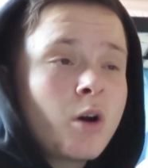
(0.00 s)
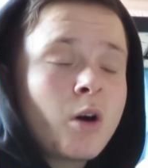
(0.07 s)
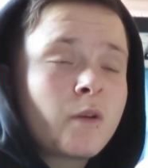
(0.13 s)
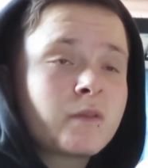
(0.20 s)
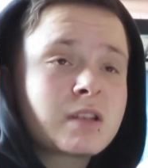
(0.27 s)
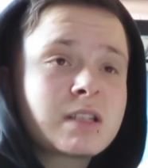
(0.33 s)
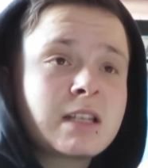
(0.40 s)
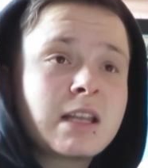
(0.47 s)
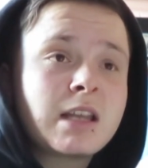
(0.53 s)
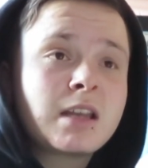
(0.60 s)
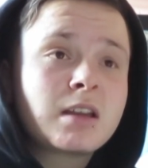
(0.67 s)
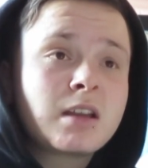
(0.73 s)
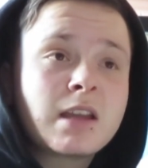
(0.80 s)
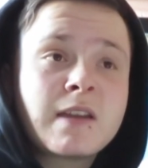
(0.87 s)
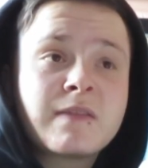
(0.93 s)

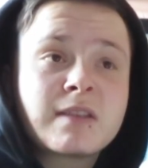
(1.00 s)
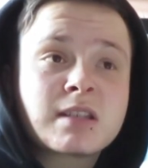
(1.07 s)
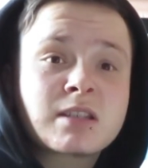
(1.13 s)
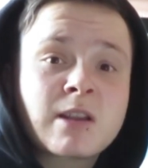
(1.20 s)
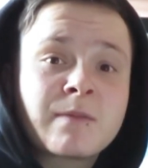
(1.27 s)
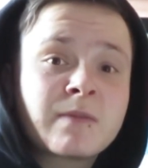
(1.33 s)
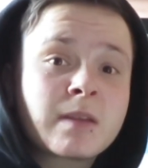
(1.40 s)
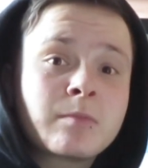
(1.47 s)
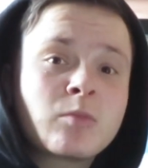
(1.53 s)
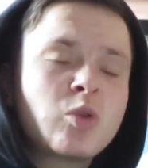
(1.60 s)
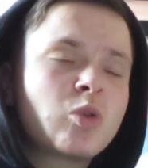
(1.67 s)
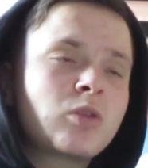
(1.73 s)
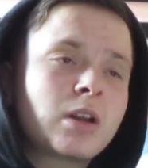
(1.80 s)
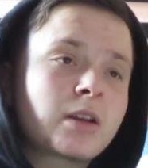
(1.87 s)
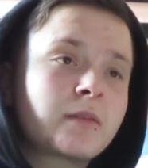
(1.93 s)
Obviously, if it's something
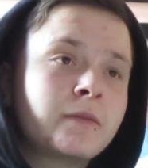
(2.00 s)
more like